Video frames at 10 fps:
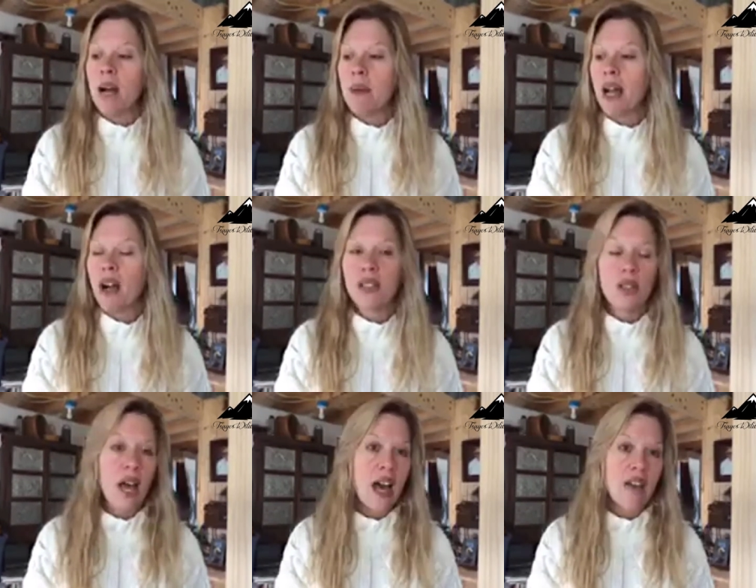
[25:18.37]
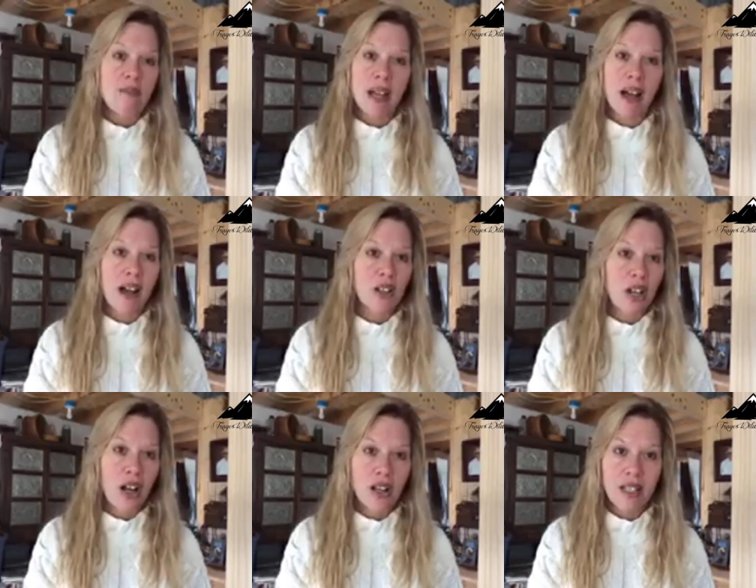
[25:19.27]
Um, I also have my On
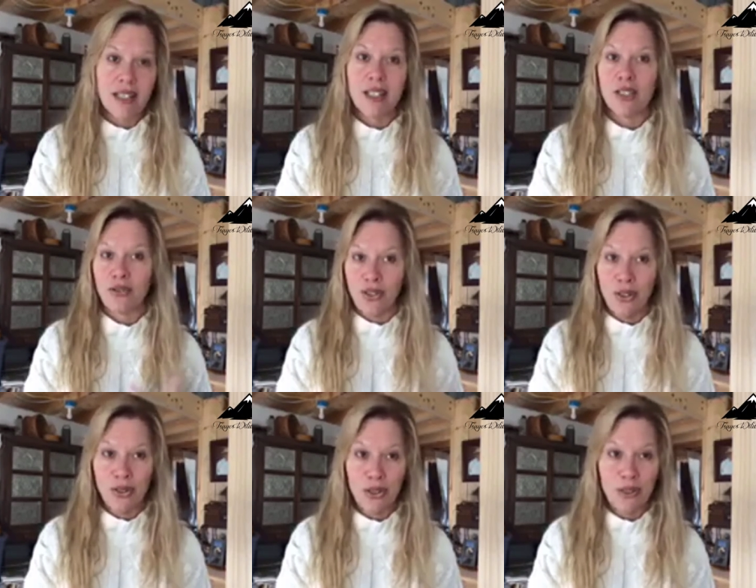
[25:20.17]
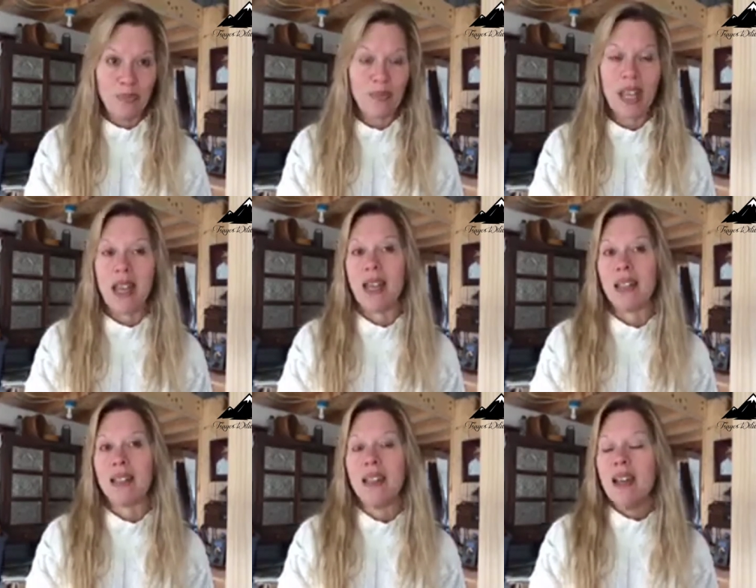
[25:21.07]
Guard in a diffuser
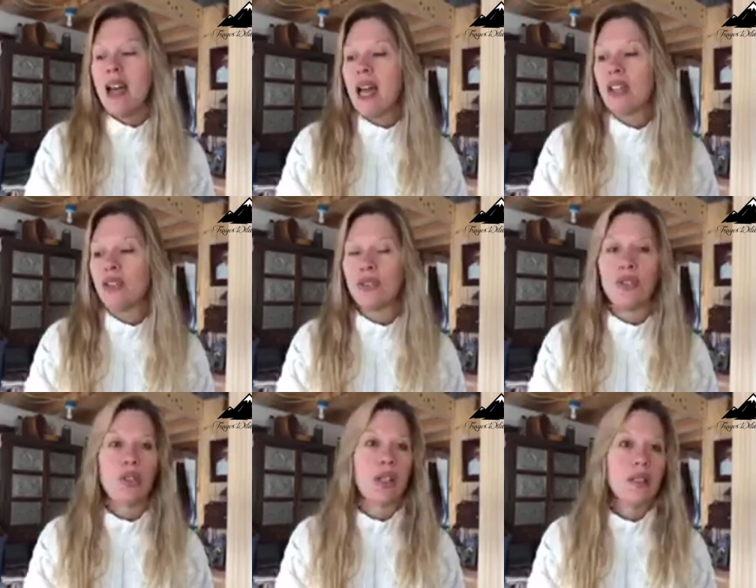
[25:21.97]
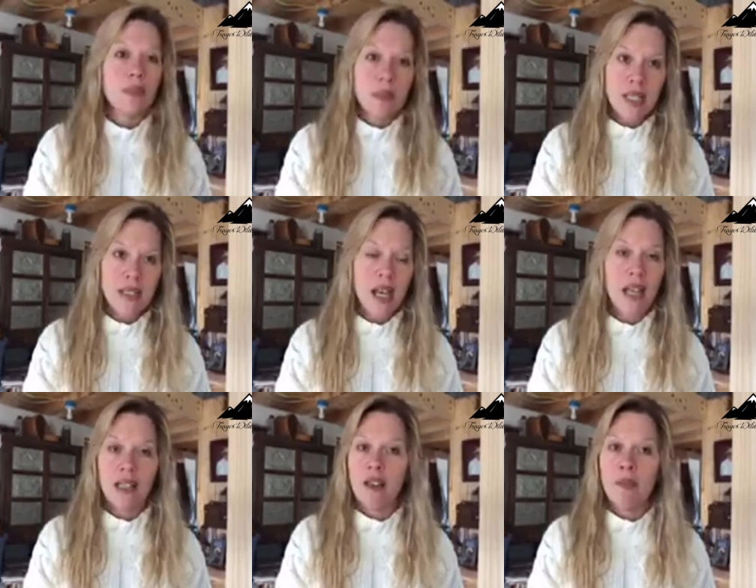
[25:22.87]
and, and use eucalyptus.
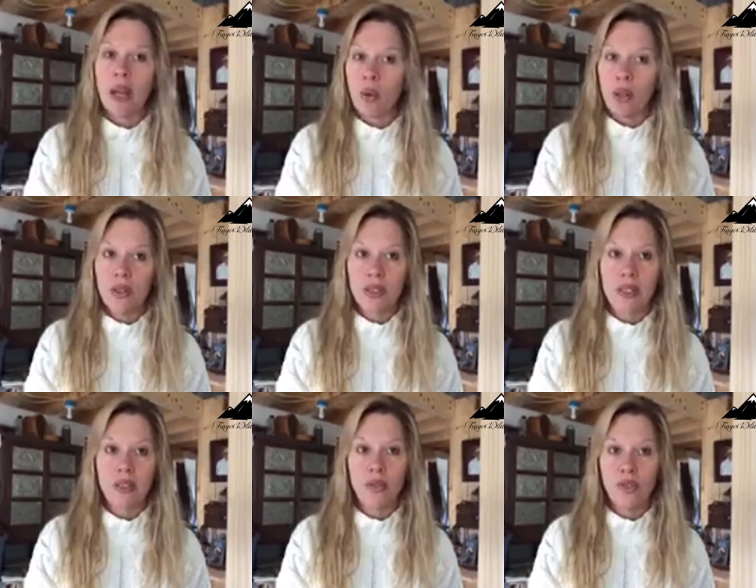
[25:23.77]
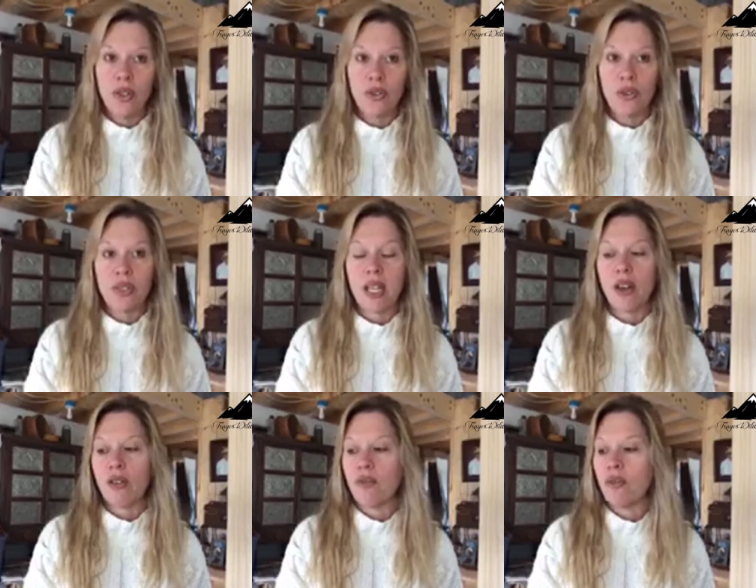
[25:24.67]
I love my oils in the diffusers.
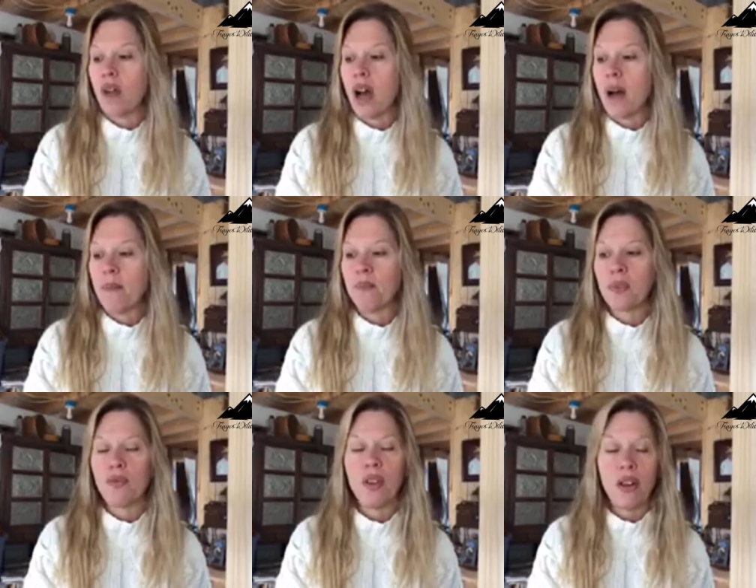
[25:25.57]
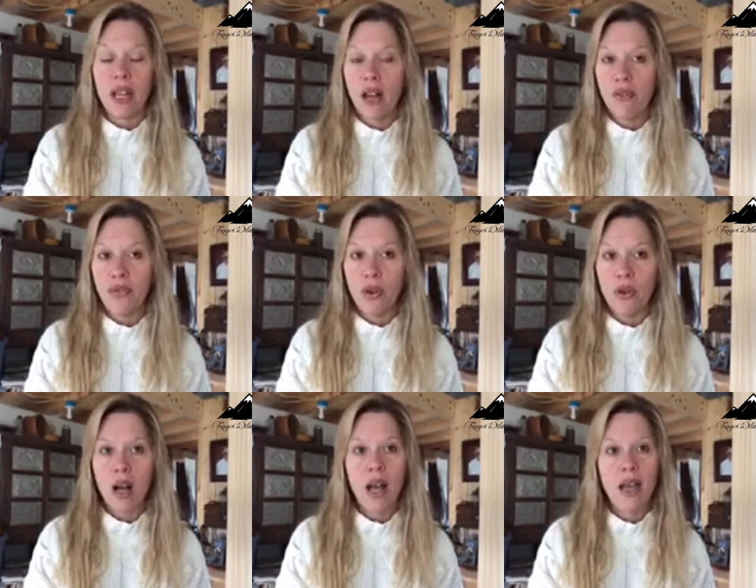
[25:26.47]
They are um, very
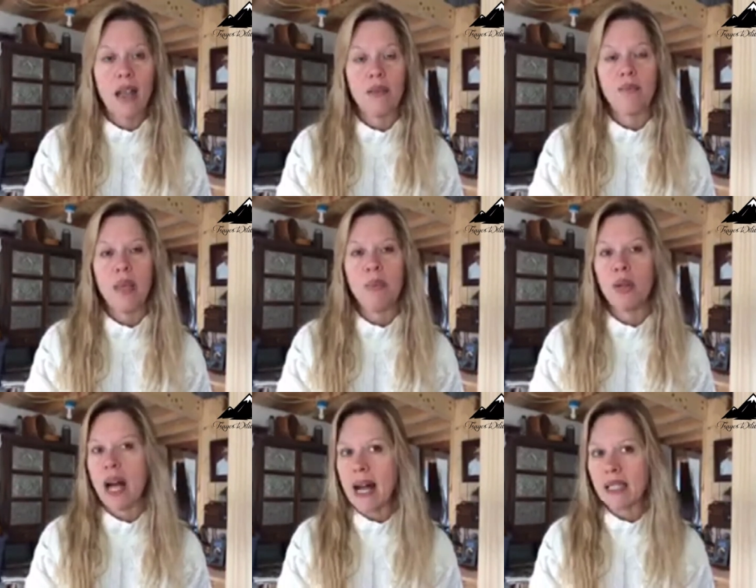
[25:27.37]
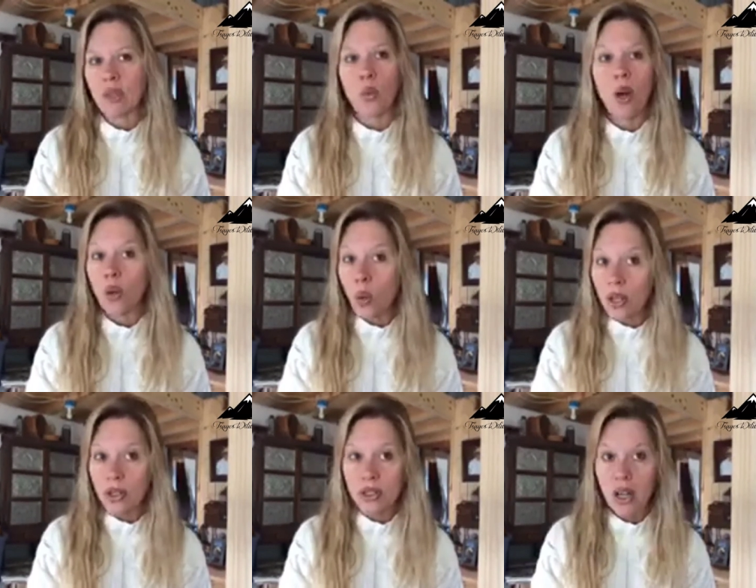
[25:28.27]
helpful. And people ask what
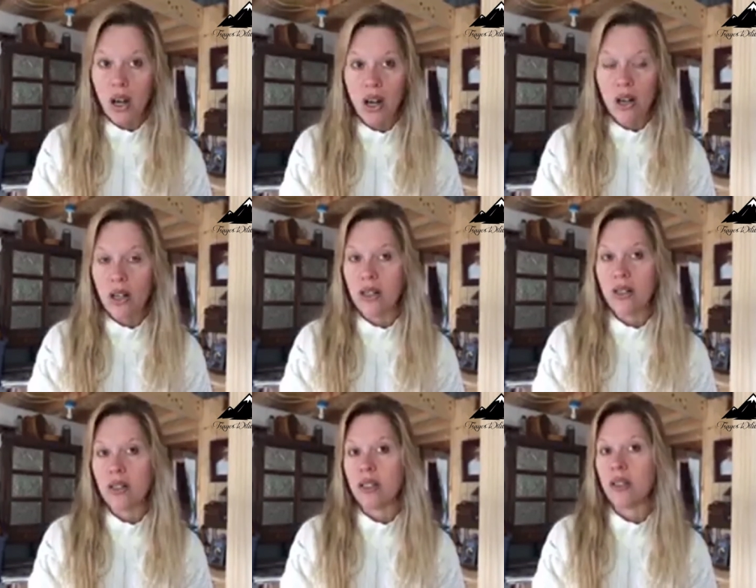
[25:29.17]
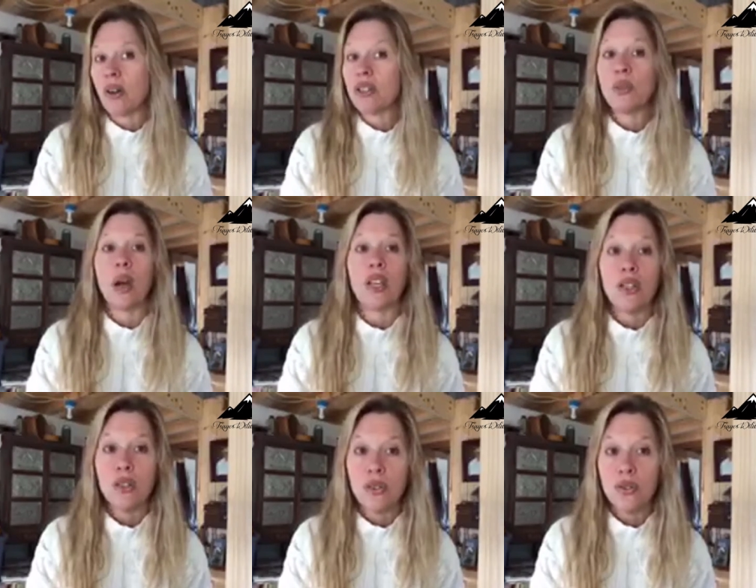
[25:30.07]
oils are do I
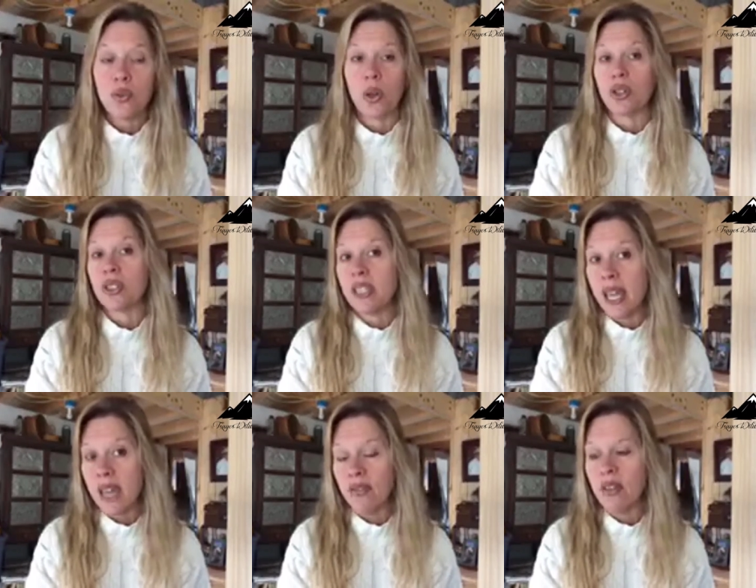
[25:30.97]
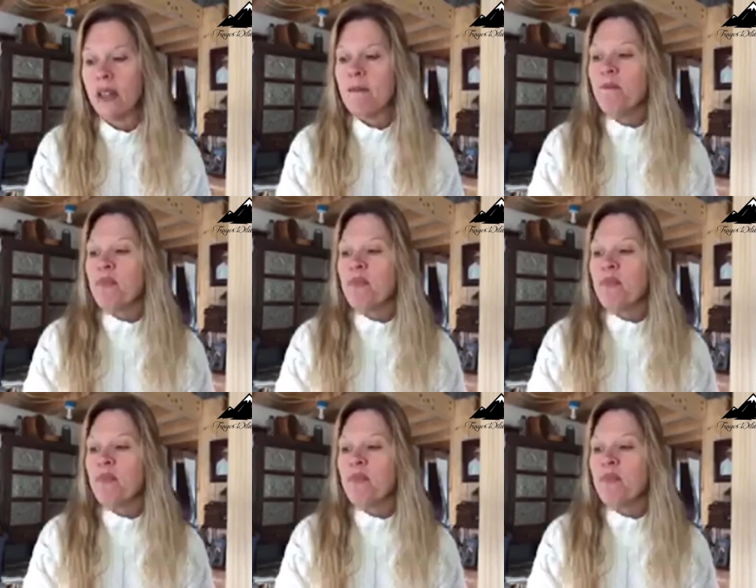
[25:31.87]
use, what are safe.